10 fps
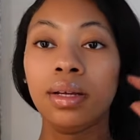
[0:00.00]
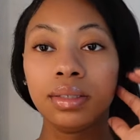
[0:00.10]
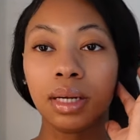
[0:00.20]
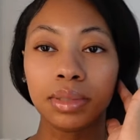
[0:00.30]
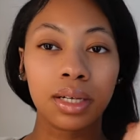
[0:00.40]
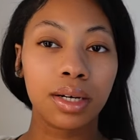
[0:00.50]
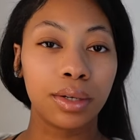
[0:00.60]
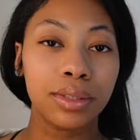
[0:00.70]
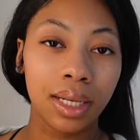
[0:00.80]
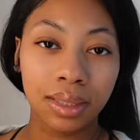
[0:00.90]
So I'm just gonna go
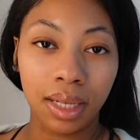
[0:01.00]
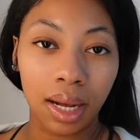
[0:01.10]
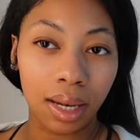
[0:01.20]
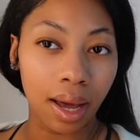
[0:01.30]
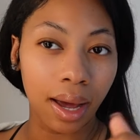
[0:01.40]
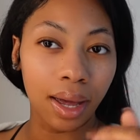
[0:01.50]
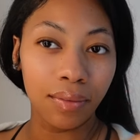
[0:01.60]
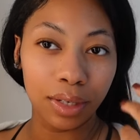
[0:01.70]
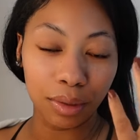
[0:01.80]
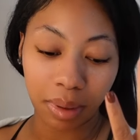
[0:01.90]
to TikTok live
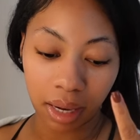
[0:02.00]
and do my